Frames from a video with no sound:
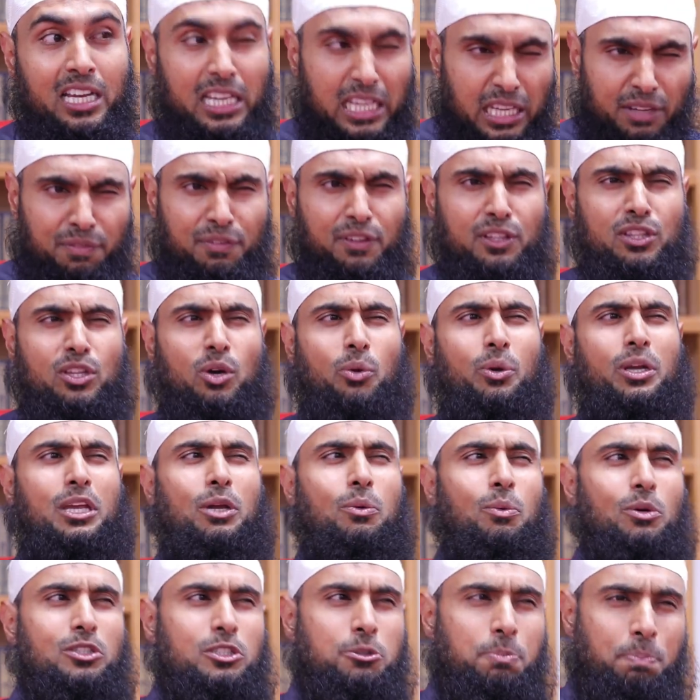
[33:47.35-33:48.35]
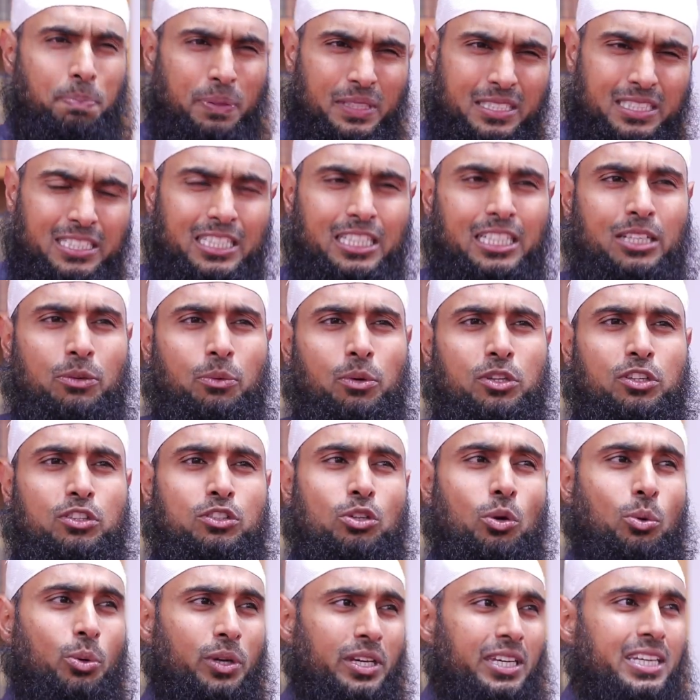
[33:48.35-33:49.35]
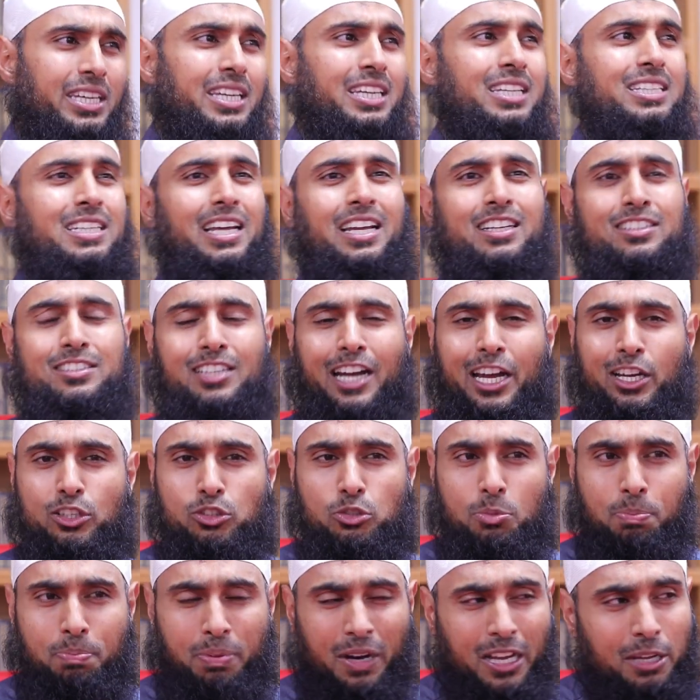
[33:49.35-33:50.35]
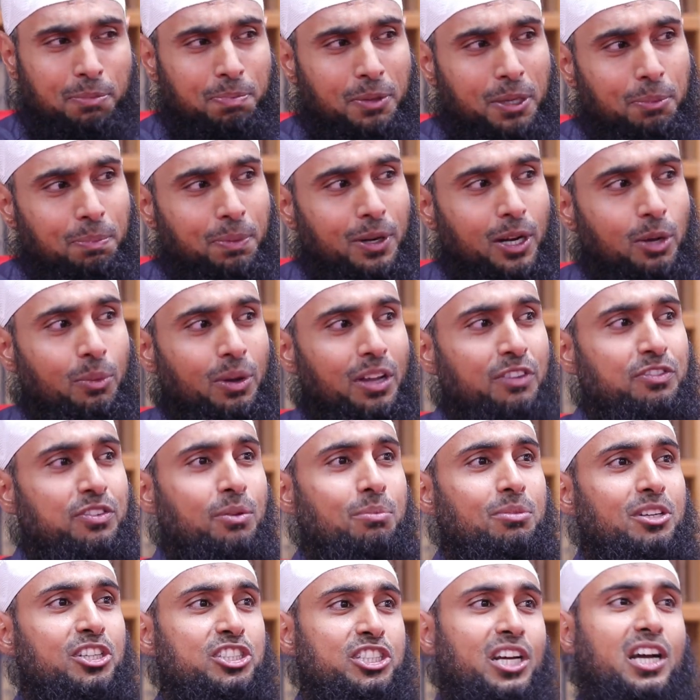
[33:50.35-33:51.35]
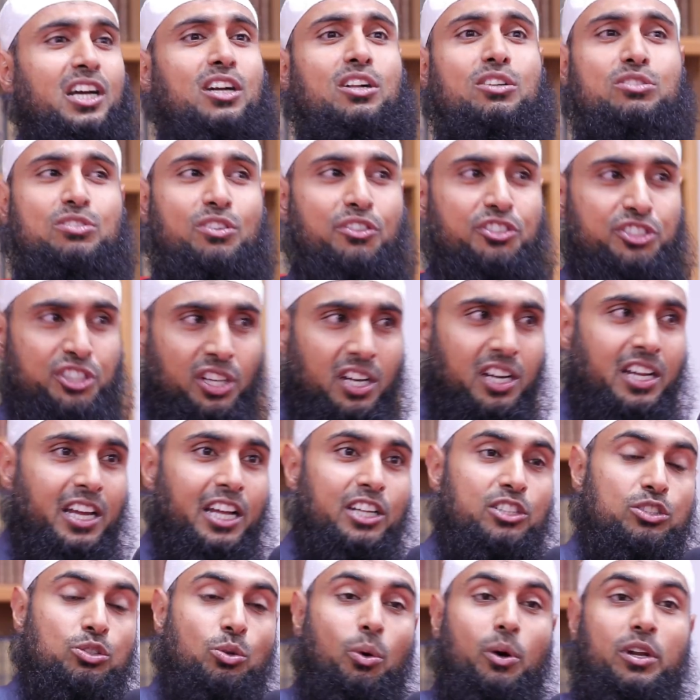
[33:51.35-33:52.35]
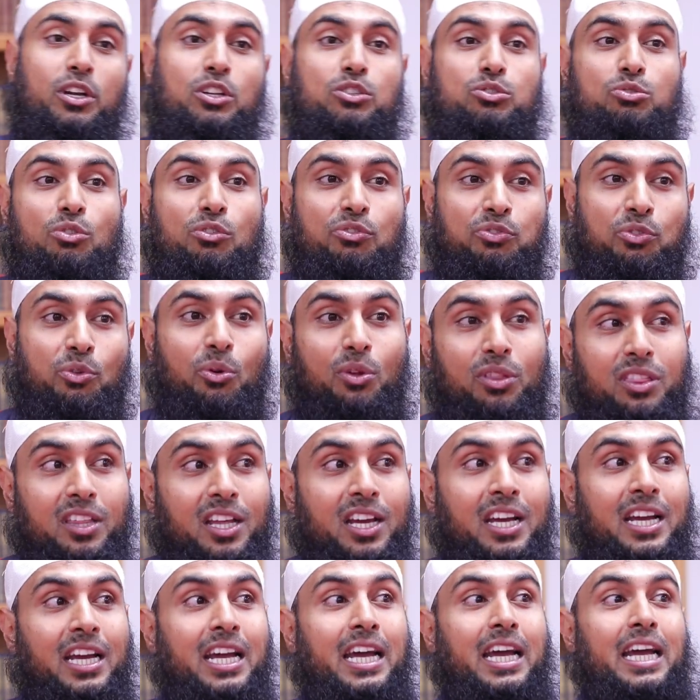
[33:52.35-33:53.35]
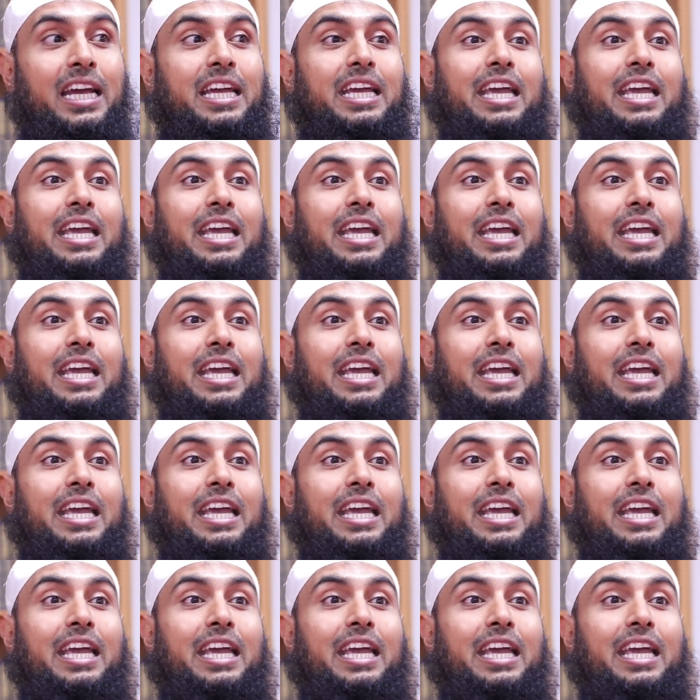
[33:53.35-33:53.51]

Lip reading: even though he was busy with tawheed and trying to break people away from the shackles of shirk and so on and so forth,